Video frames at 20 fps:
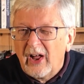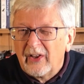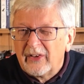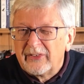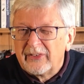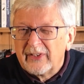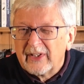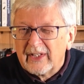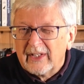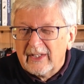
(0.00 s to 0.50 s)
are
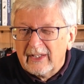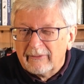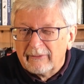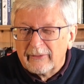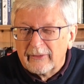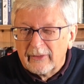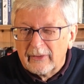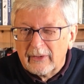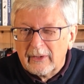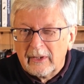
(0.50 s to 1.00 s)

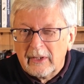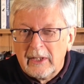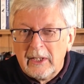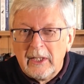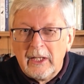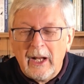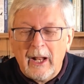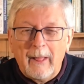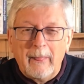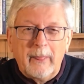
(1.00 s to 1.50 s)
significant,
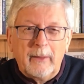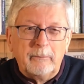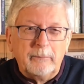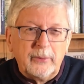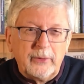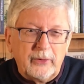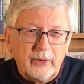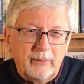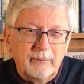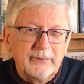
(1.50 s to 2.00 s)
and the
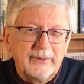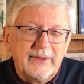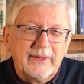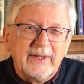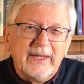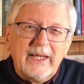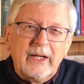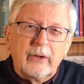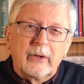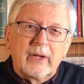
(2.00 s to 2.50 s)
predominant
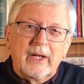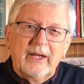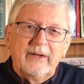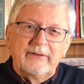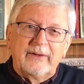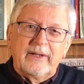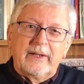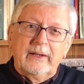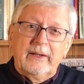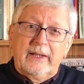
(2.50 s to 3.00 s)

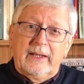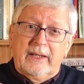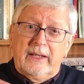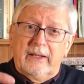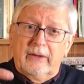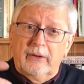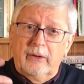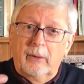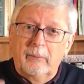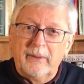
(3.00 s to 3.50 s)
neoclassic
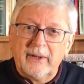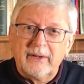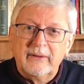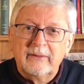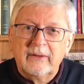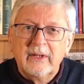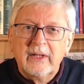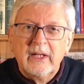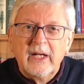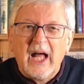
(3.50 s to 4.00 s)
economics
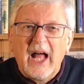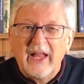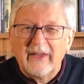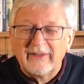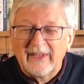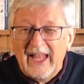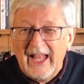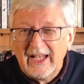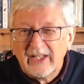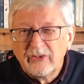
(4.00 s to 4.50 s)

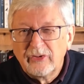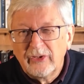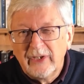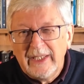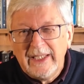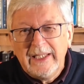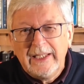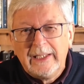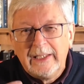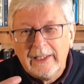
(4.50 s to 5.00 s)
has
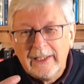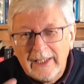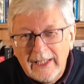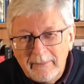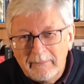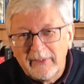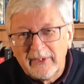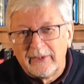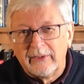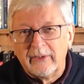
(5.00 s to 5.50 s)
actually
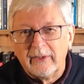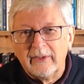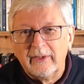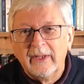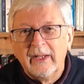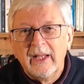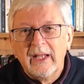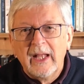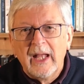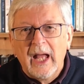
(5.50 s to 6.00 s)
limited
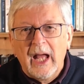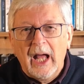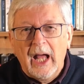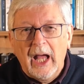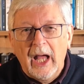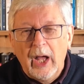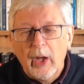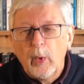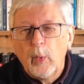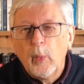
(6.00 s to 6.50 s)

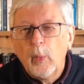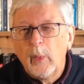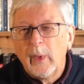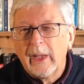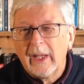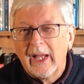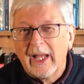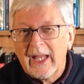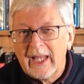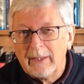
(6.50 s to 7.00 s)
how
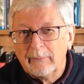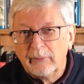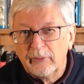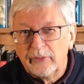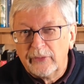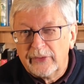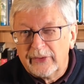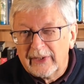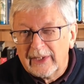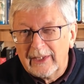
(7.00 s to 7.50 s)
we are able
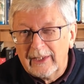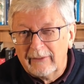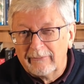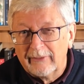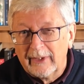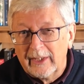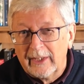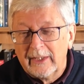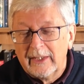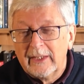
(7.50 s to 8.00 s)
to
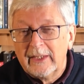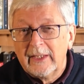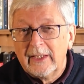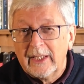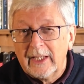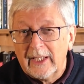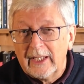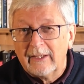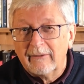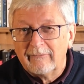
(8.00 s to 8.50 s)
deliver
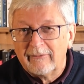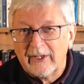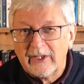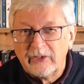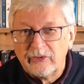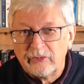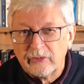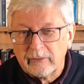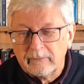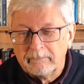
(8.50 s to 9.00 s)

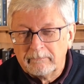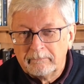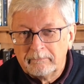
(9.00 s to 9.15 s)
innovation.